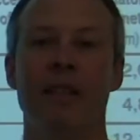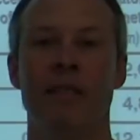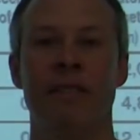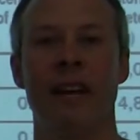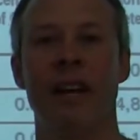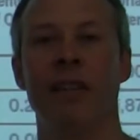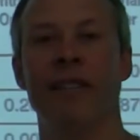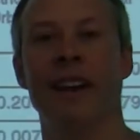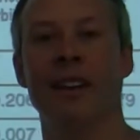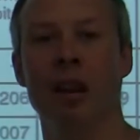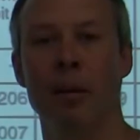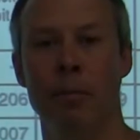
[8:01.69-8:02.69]
That's not an
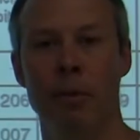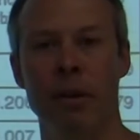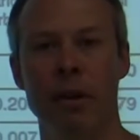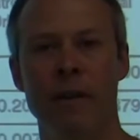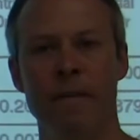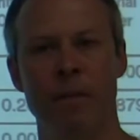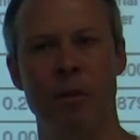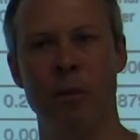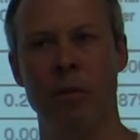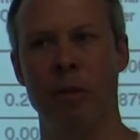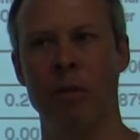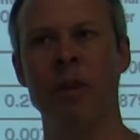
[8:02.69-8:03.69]
exact number. So,
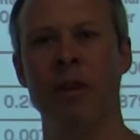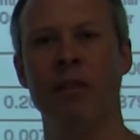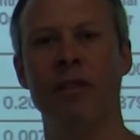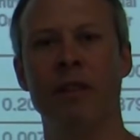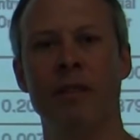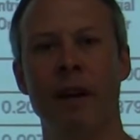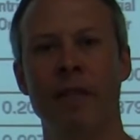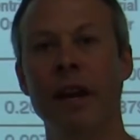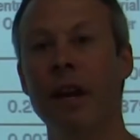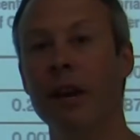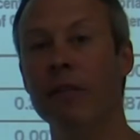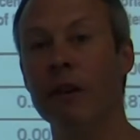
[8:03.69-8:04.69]
well, 365
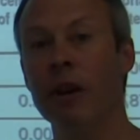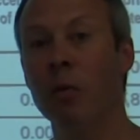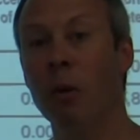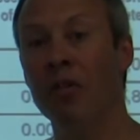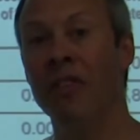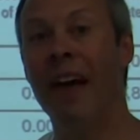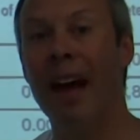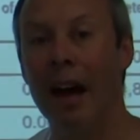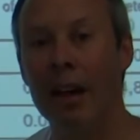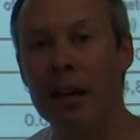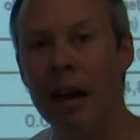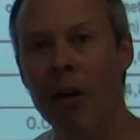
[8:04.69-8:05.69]
days, what's
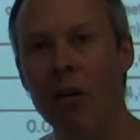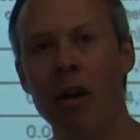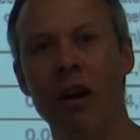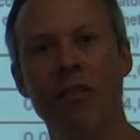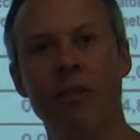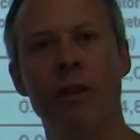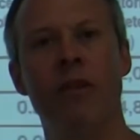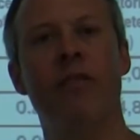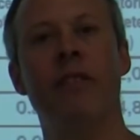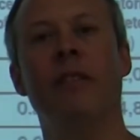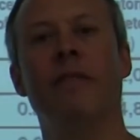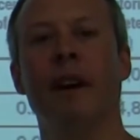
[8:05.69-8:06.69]
that? How long is
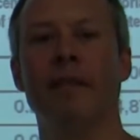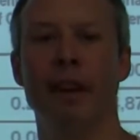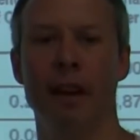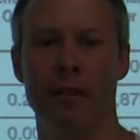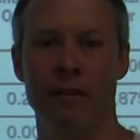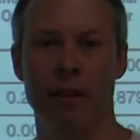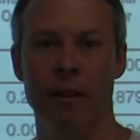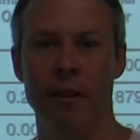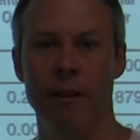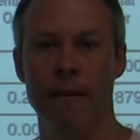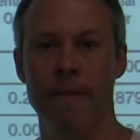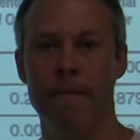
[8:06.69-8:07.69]
365 days?
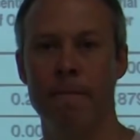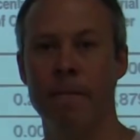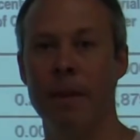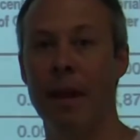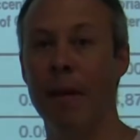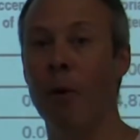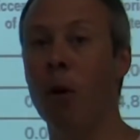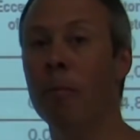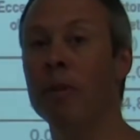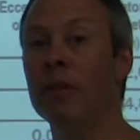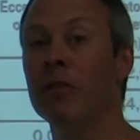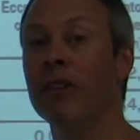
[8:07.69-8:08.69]
I'm
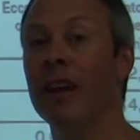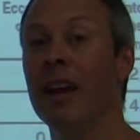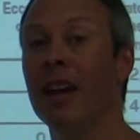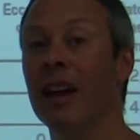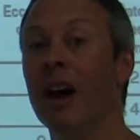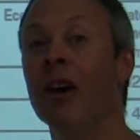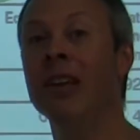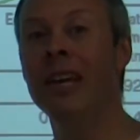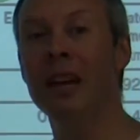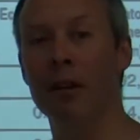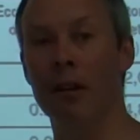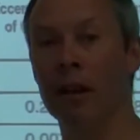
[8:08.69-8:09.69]
hoping you're saying a
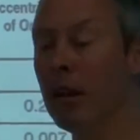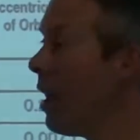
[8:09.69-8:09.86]
year.